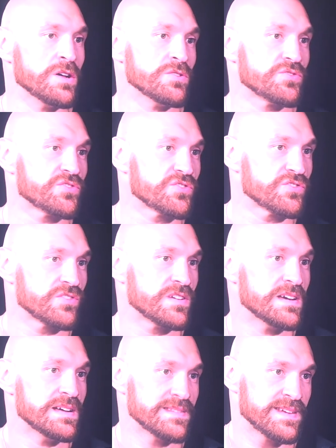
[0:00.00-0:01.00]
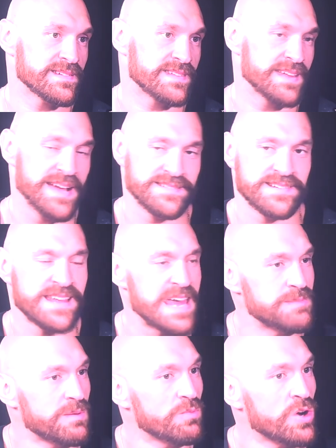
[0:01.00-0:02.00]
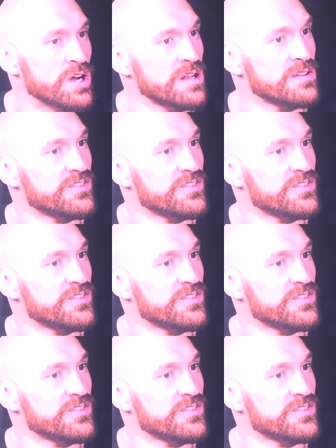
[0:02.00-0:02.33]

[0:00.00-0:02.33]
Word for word: once Ngannou comes up, I'll